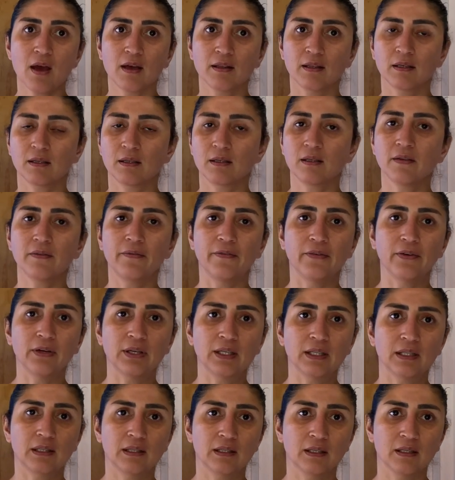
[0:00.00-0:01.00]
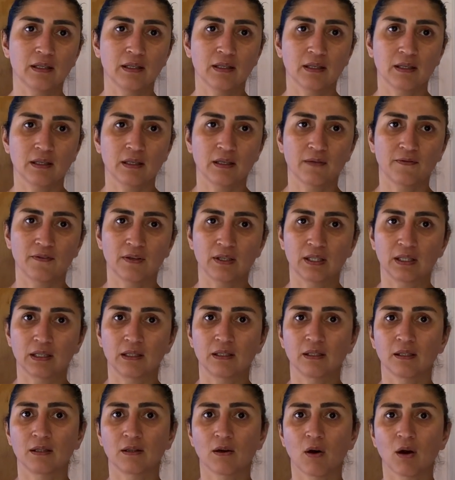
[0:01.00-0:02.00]
The difference is if it's
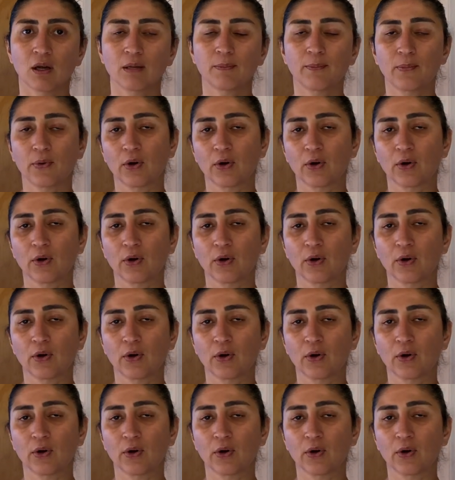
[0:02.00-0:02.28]
designed